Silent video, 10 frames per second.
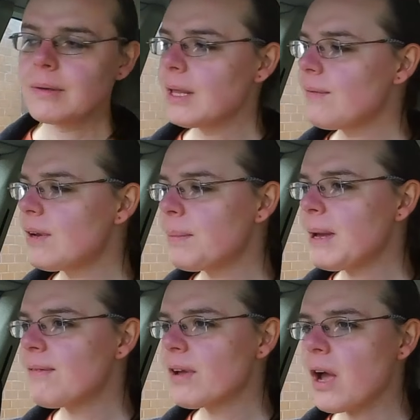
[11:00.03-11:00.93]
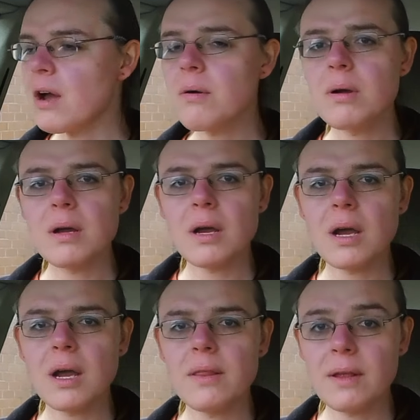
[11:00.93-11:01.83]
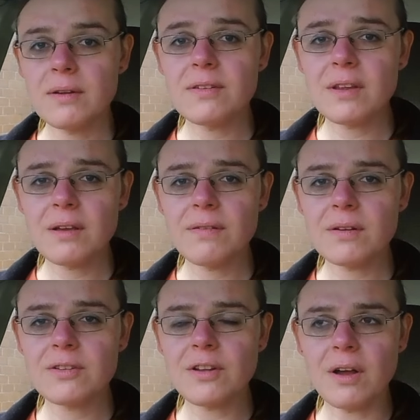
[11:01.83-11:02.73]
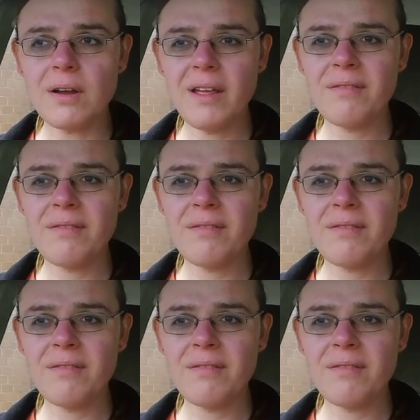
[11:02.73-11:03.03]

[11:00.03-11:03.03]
Give it a bit of a go and then see if it'll start.